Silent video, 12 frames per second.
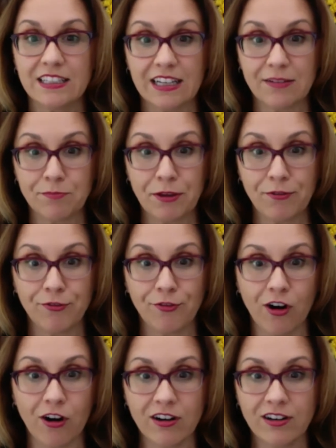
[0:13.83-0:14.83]

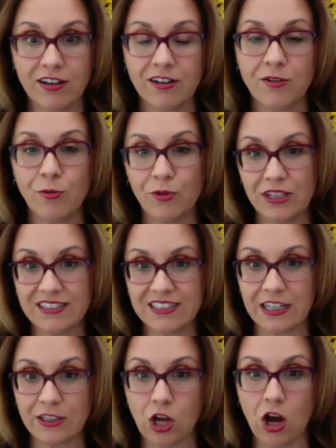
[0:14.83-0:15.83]
before we start
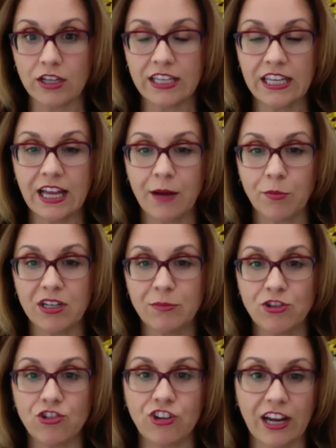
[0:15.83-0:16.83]
talking, I'm going to be
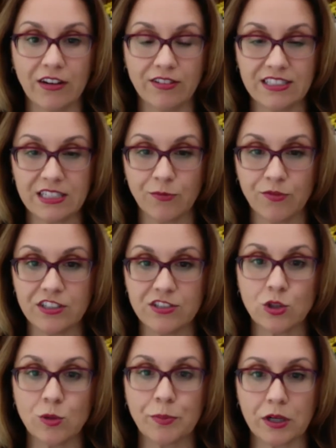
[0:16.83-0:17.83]
sharing something
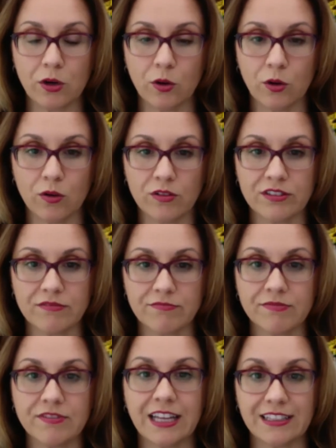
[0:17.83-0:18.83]
super cool
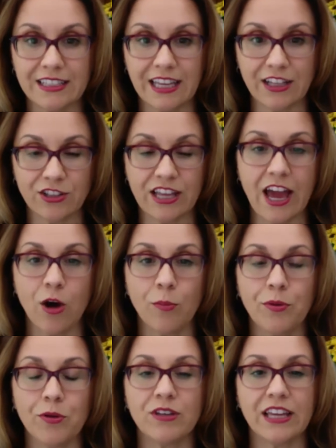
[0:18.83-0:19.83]
that can help
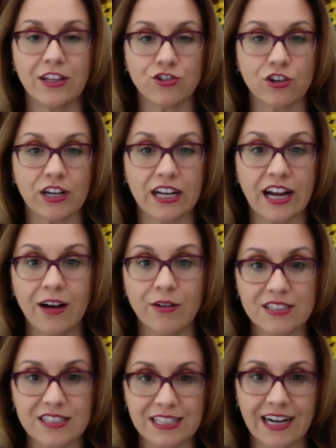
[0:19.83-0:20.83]
you get your account
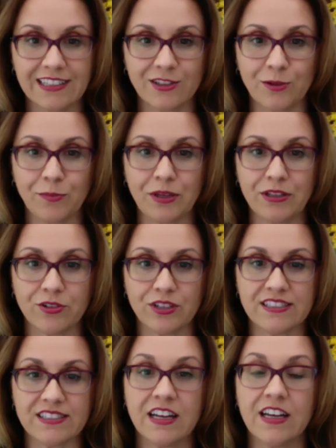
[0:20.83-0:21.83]
started on Pinterest
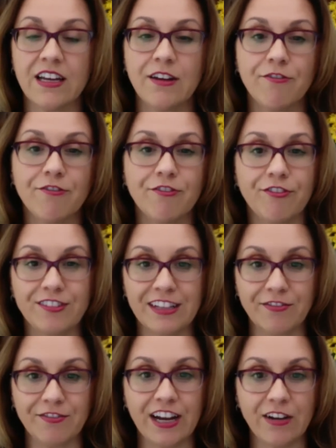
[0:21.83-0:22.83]
in a
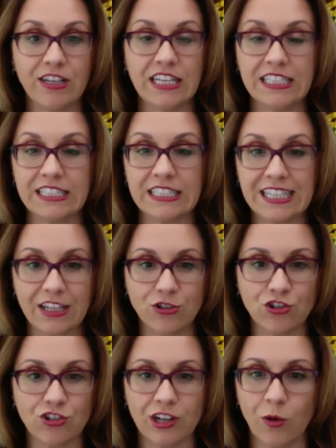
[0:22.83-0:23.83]
very
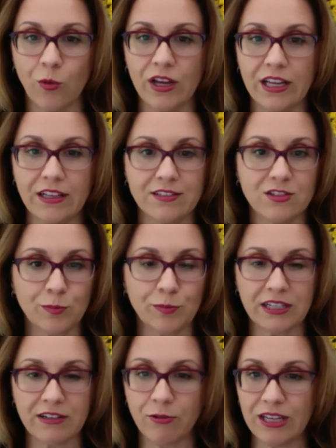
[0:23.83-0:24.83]
intentional way,
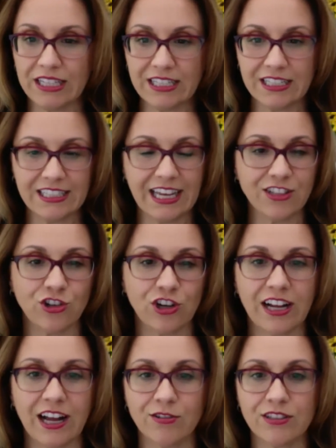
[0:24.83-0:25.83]
super quick, get your
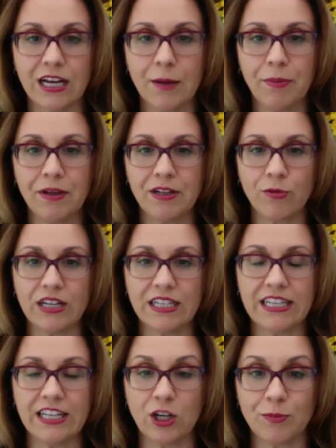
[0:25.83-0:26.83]
account up and running
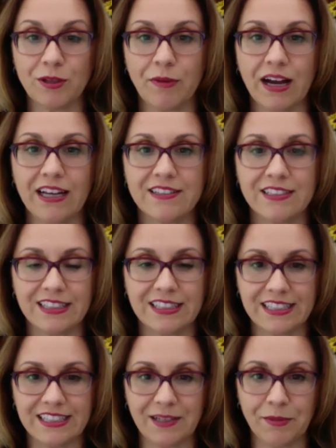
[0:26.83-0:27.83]
and optimized in
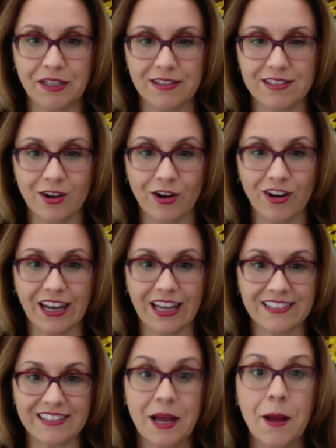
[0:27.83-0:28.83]
30 minutes or
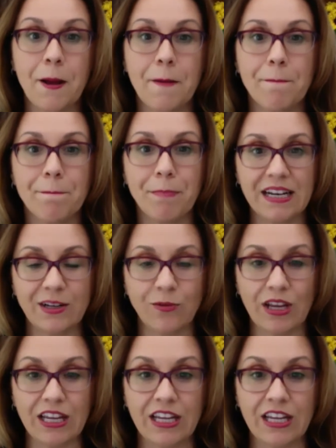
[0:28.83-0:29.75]
less. But anyway,